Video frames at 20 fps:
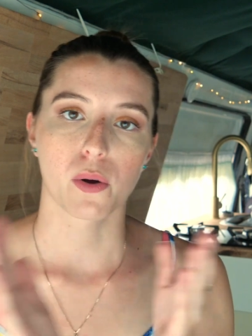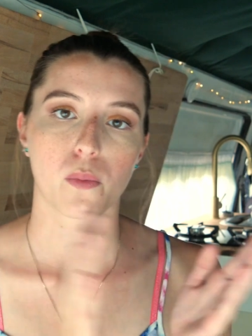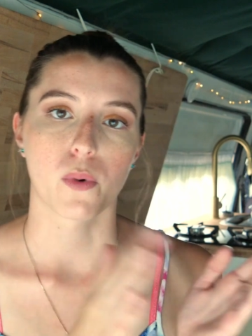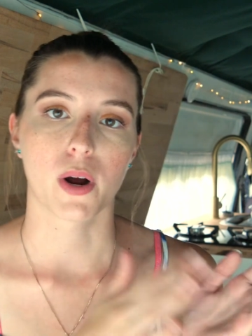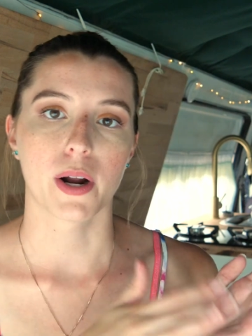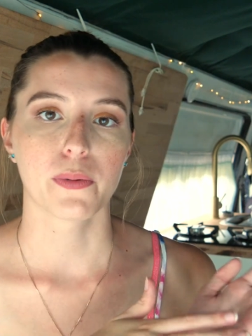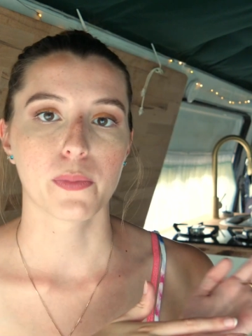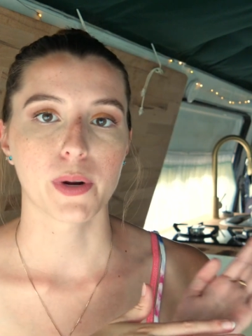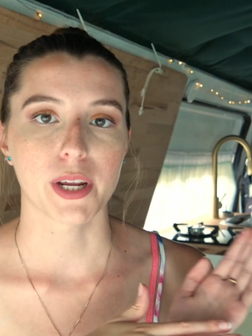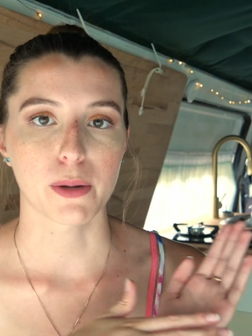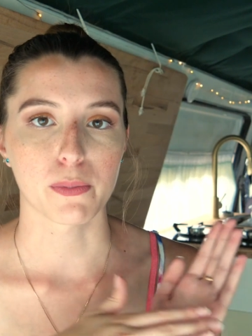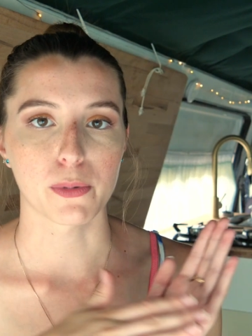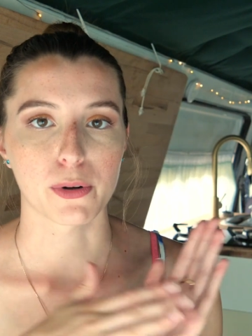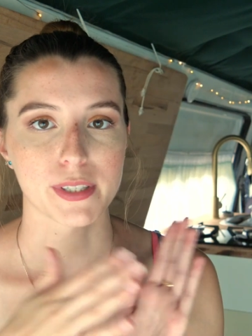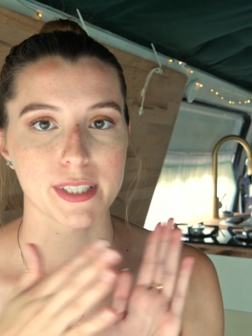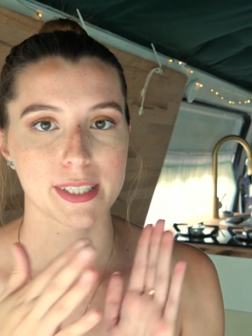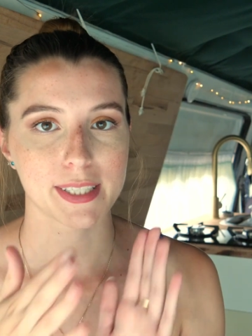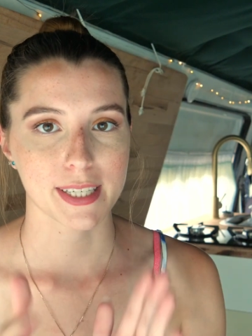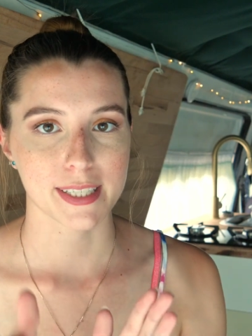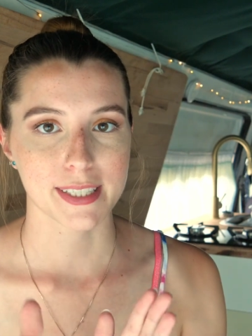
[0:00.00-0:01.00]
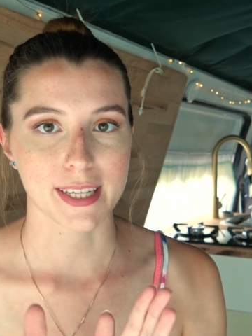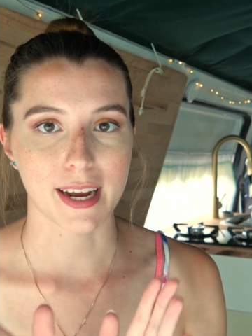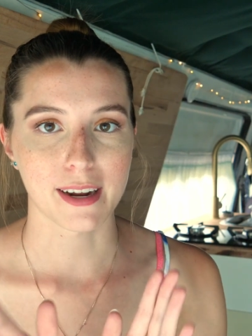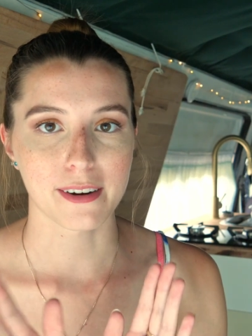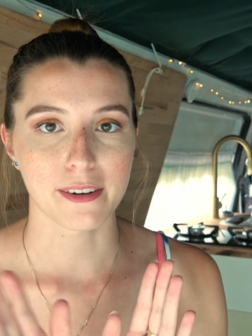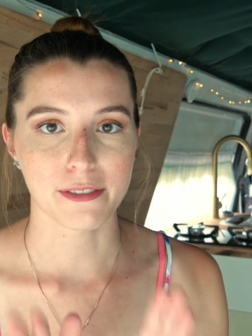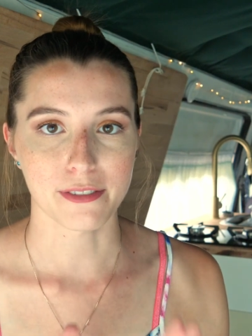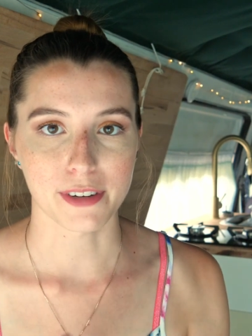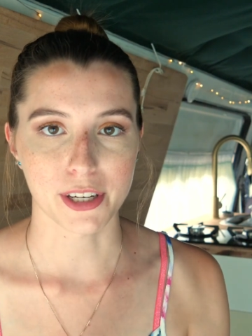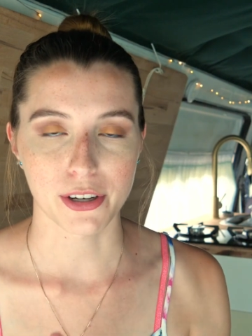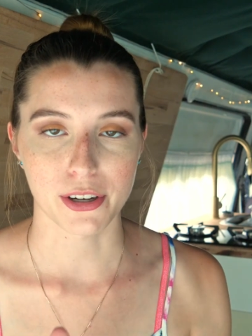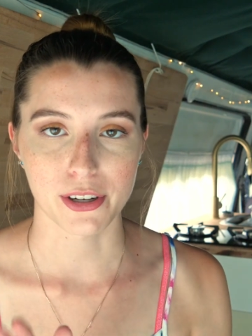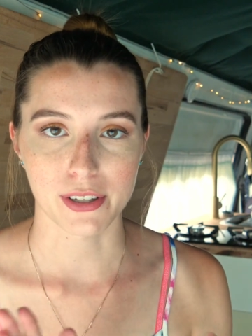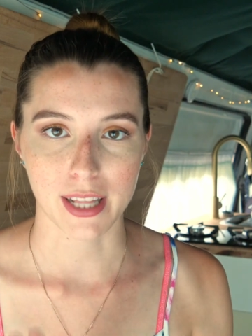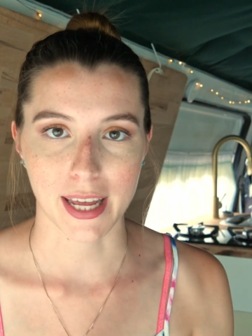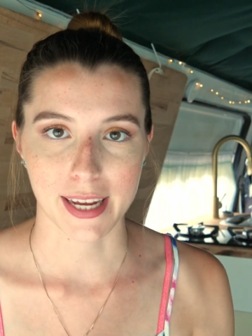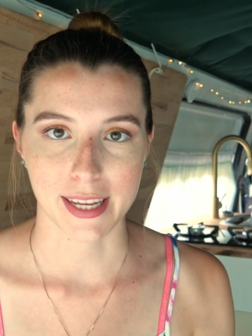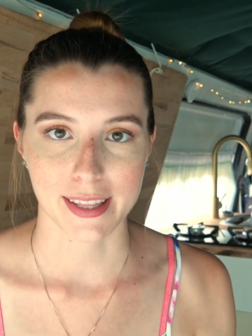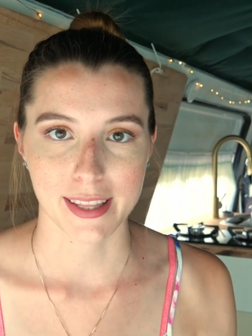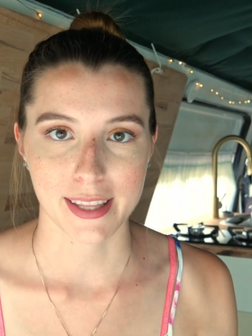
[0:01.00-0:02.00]
1 week more sit down video
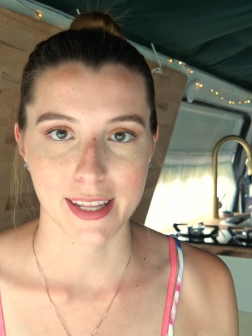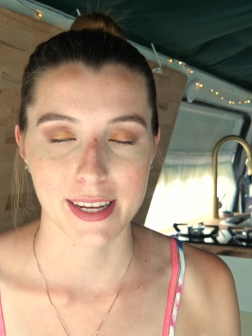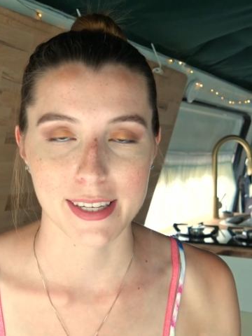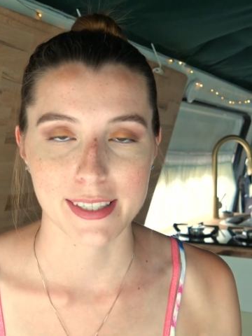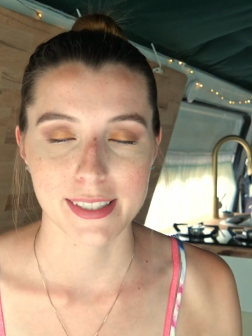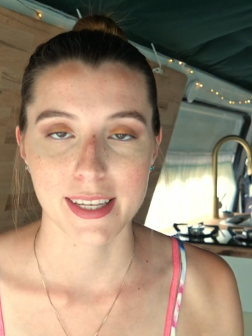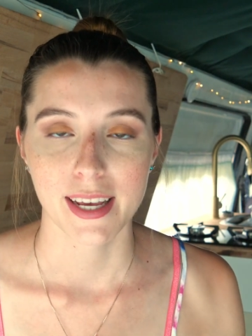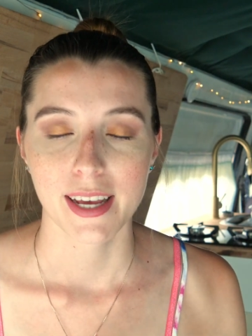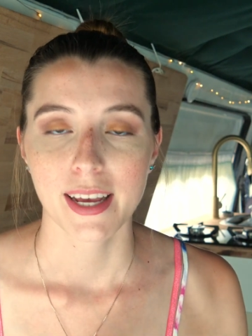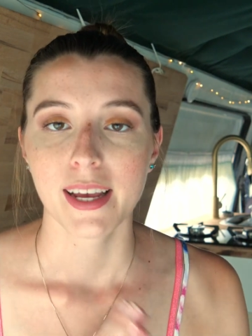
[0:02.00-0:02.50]
like this.